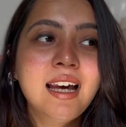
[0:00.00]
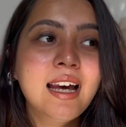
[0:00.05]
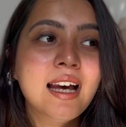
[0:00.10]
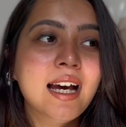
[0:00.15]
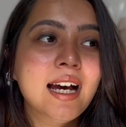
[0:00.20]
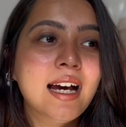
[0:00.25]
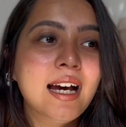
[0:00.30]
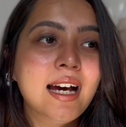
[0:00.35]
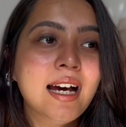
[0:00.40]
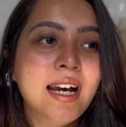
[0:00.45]

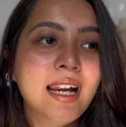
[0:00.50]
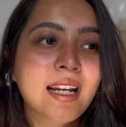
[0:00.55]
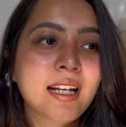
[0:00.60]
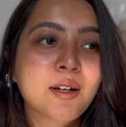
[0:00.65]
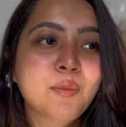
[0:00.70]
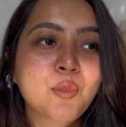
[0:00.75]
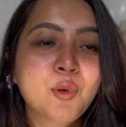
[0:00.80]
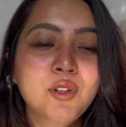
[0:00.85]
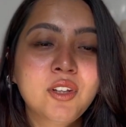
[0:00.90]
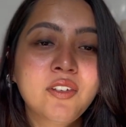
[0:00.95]

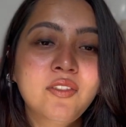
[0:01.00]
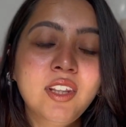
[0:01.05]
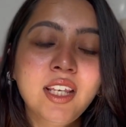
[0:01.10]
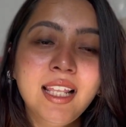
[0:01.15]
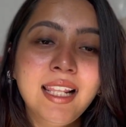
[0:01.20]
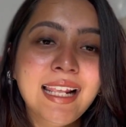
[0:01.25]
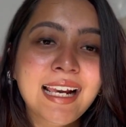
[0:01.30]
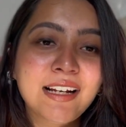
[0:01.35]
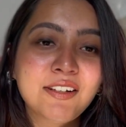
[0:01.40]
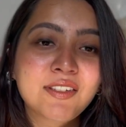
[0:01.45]
and both of their
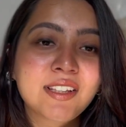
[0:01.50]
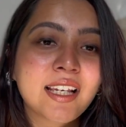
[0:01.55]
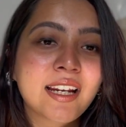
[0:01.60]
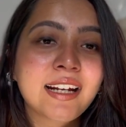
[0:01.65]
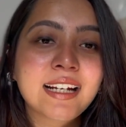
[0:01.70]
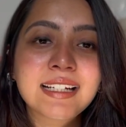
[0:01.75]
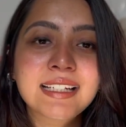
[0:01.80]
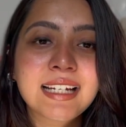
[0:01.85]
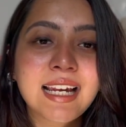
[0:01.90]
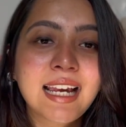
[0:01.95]
lives are
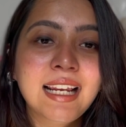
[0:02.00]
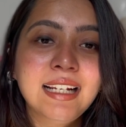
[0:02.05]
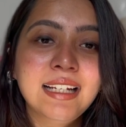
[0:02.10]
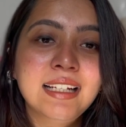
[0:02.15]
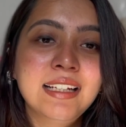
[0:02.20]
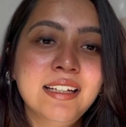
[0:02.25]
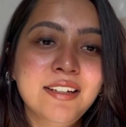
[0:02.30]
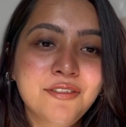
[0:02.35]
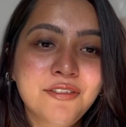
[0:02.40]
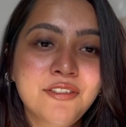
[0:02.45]
entirely
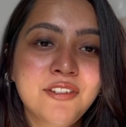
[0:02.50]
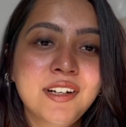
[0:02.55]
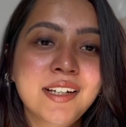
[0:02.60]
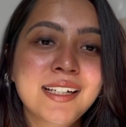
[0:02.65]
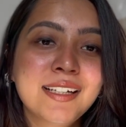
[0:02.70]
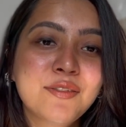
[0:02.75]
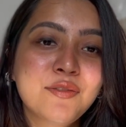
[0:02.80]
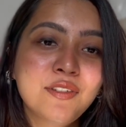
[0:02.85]
different.